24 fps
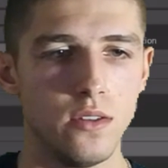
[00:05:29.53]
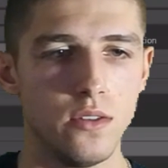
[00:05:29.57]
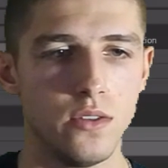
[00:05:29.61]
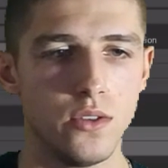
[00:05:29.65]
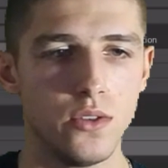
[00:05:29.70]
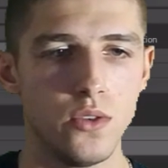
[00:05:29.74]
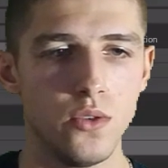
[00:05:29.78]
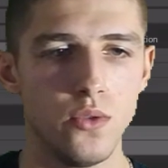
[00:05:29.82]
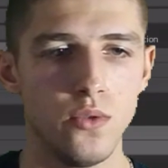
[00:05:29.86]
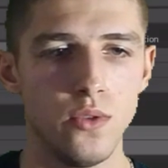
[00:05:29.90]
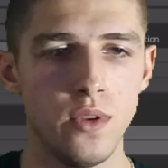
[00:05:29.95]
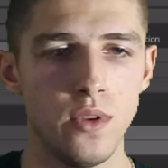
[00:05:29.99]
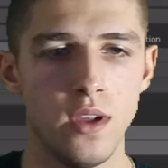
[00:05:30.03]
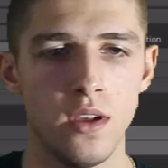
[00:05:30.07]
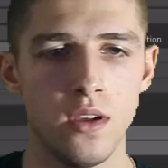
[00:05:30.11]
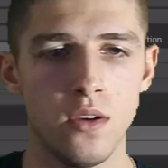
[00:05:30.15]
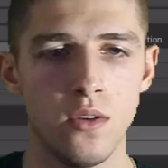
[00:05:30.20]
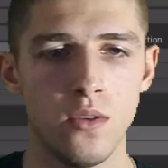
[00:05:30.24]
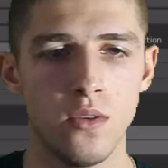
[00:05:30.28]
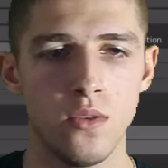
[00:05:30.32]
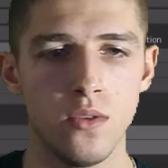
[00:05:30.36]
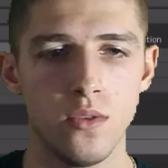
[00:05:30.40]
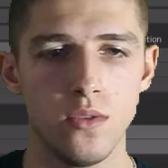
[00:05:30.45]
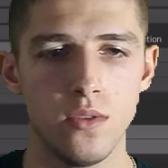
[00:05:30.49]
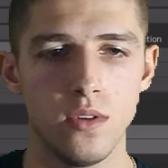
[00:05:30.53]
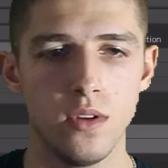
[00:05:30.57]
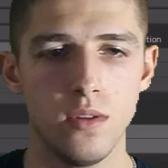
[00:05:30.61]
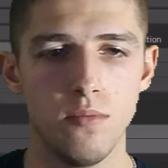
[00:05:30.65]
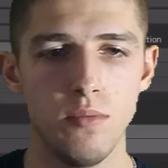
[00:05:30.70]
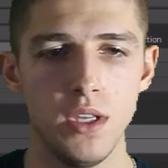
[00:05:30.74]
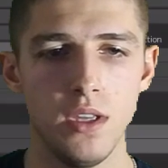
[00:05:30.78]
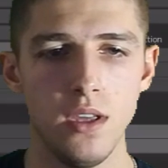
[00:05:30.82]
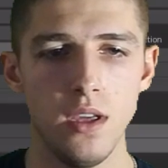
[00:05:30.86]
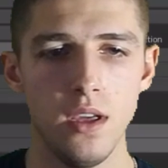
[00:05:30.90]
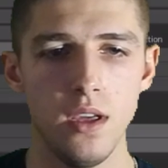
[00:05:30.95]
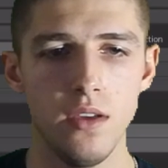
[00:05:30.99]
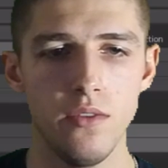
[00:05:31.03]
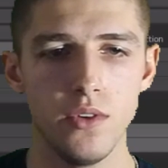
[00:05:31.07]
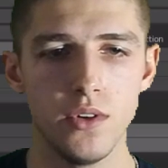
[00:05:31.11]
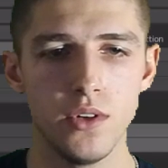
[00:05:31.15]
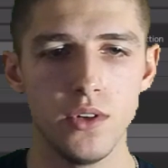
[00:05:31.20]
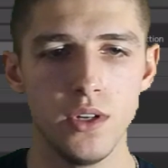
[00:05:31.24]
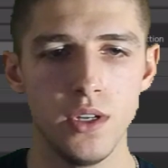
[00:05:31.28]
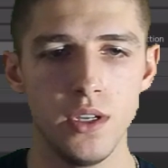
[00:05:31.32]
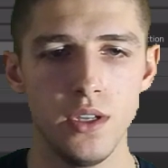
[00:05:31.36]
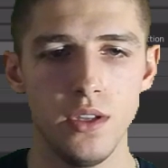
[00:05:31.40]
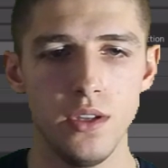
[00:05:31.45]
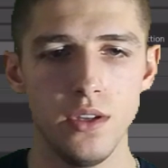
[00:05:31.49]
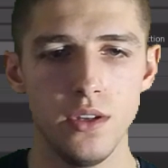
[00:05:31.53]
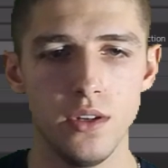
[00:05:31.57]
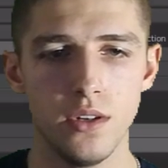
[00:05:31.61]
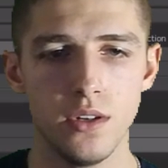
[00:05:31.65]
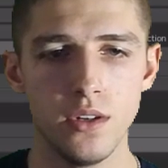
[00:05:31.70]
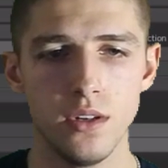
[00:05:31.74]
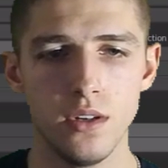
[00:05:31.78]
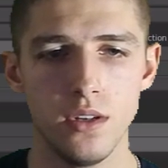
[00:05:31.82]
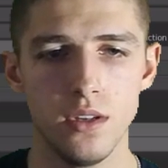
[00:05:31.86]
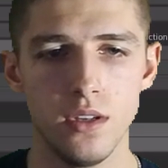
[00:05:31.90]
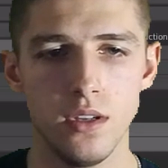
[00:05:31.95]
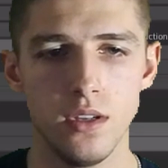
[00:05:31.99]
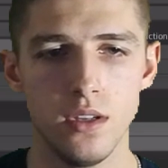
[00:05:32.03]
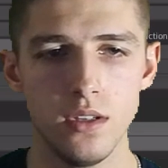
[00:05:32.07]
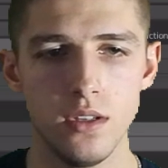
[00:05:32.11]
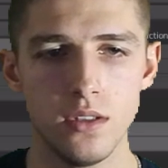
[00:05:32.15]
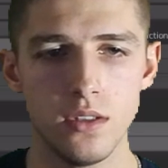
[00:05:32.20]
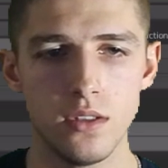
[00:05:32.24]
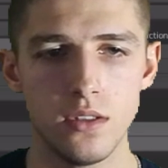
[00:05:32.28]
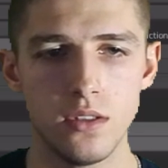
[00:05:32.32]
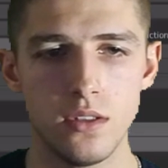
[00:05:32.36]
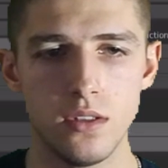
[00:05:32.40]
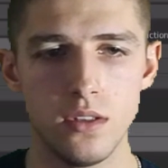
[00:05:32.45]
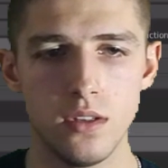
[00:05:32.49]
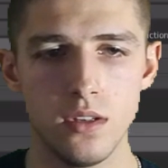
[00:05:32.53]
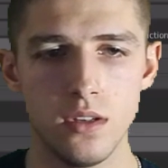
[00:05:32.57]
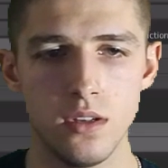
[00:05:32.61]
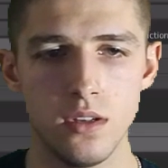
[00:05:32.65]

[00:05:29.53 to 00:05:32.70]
So now the behavior here is